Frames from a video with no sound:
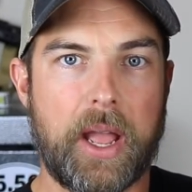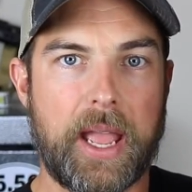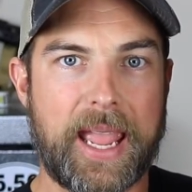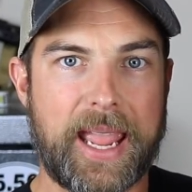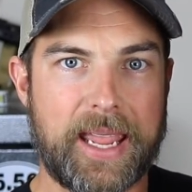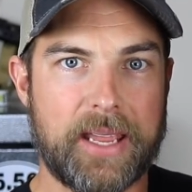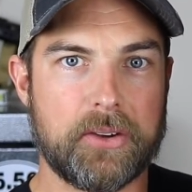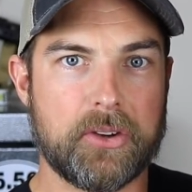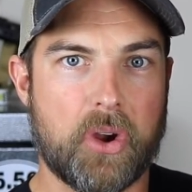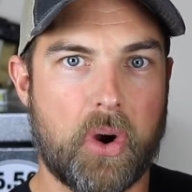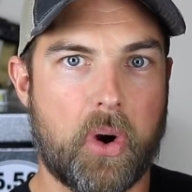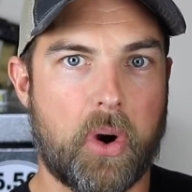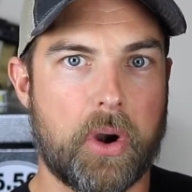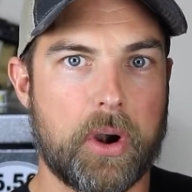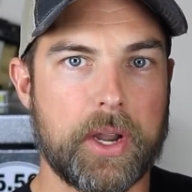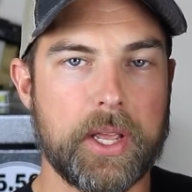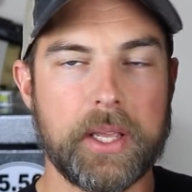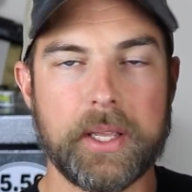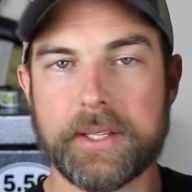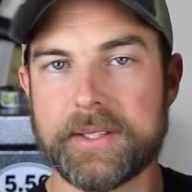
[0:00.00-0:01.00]

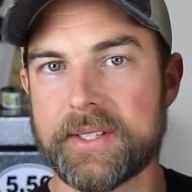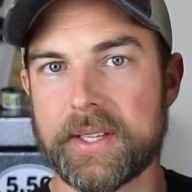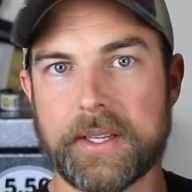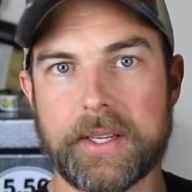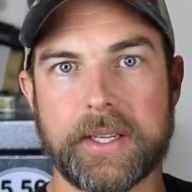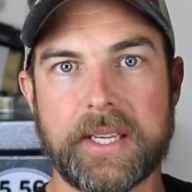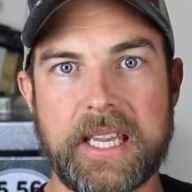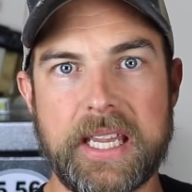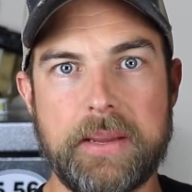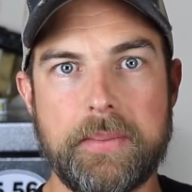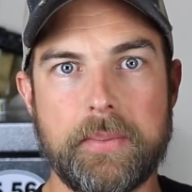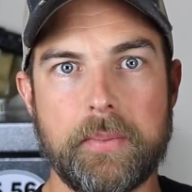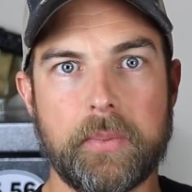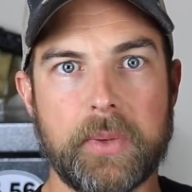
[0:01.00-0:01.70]
handguard. It's a key,